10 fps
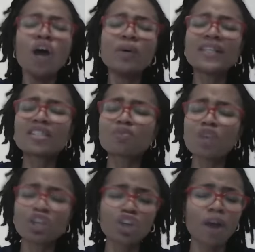We
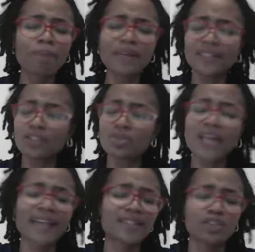speak your peace into
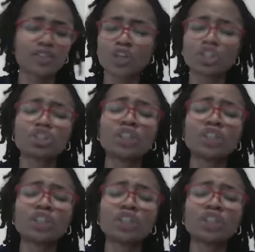that situation.